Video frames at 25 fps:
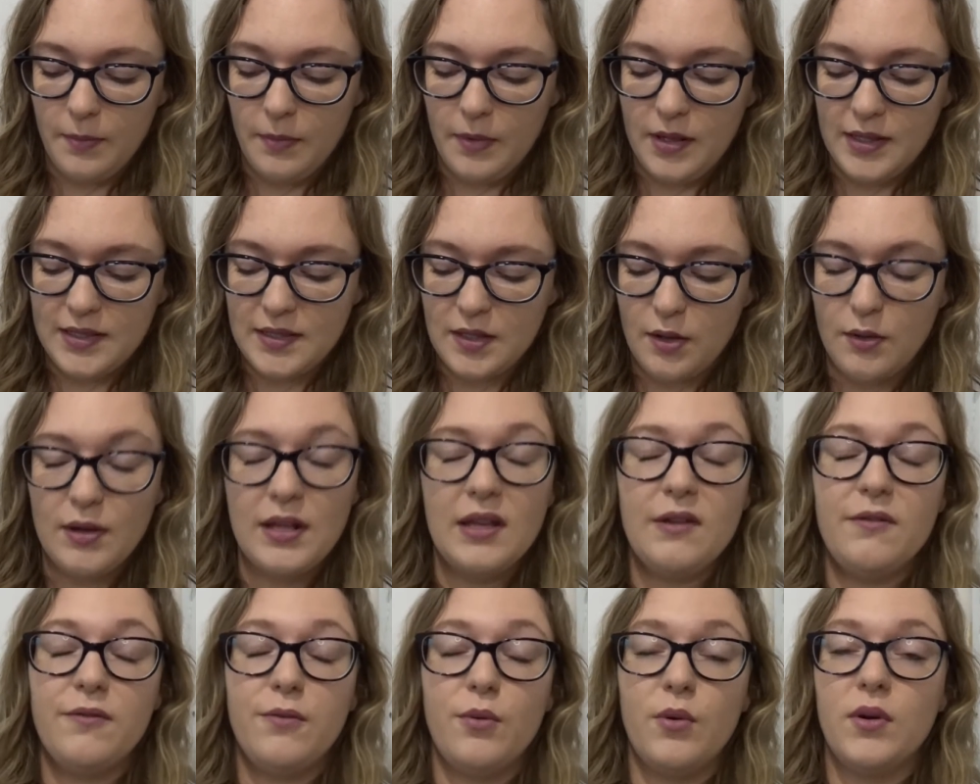It's only
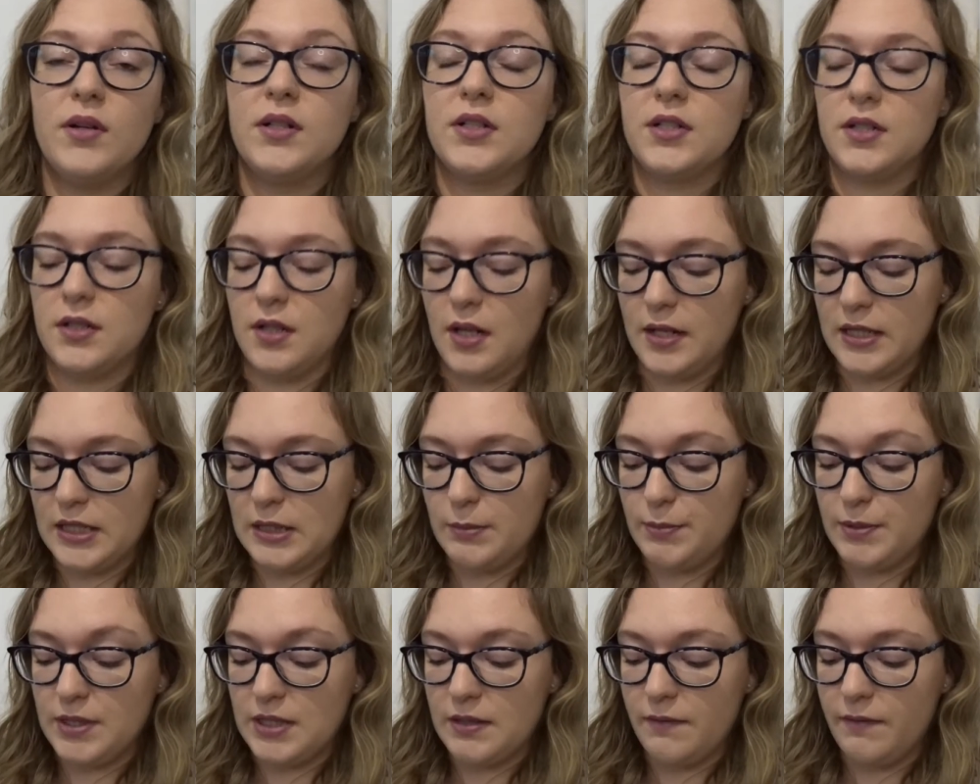if one like
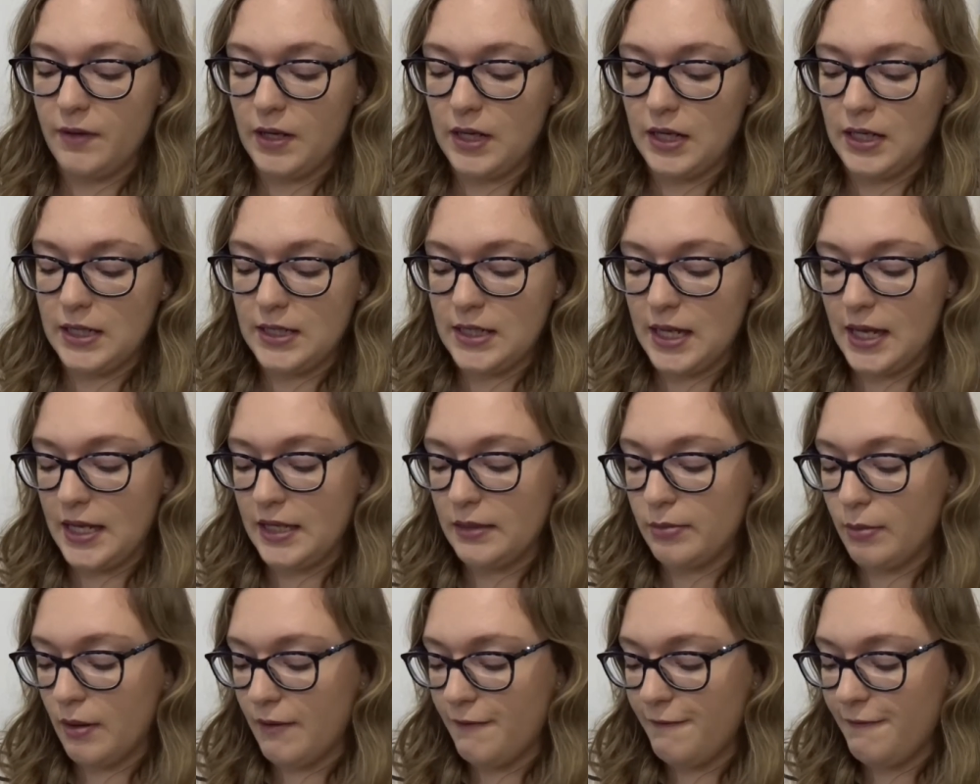specifically
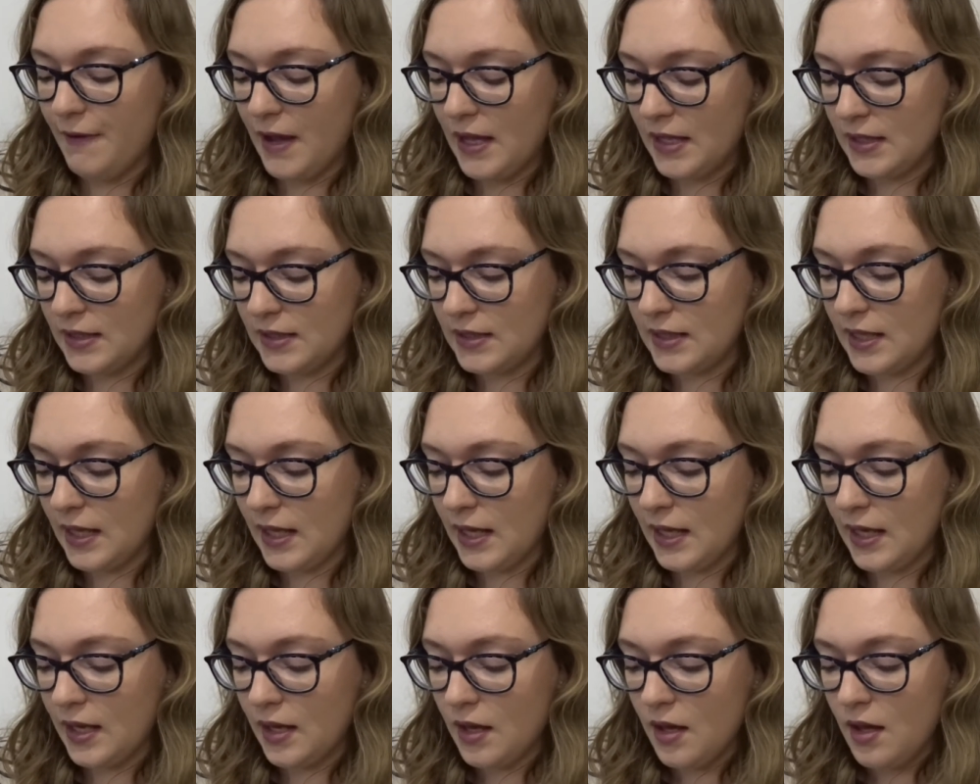takes my
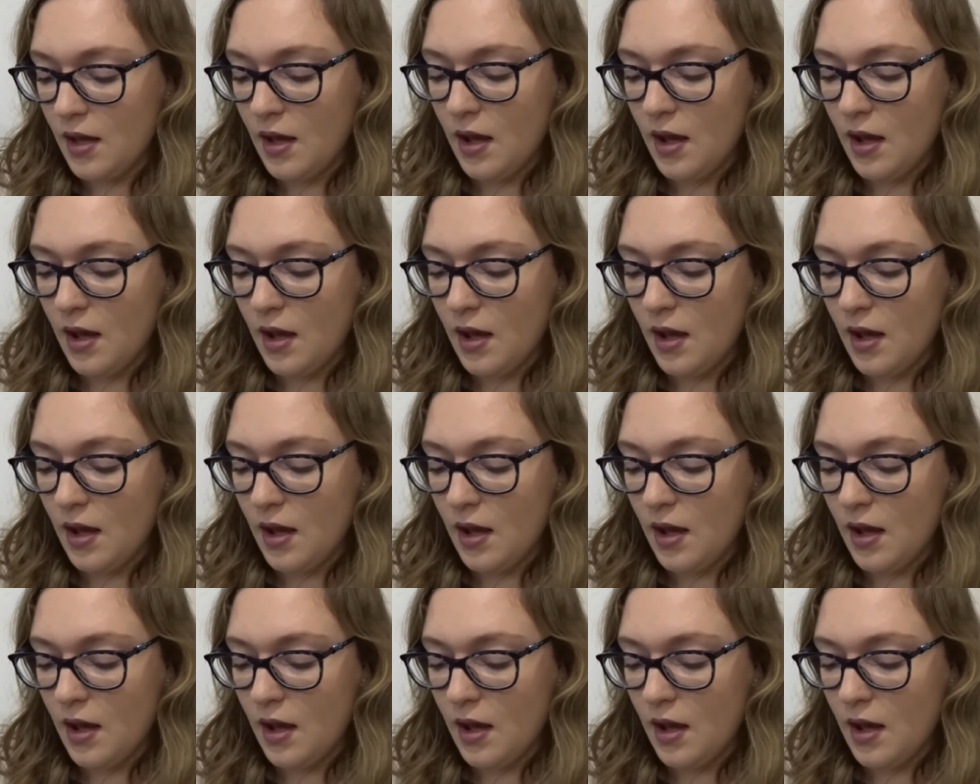fancy.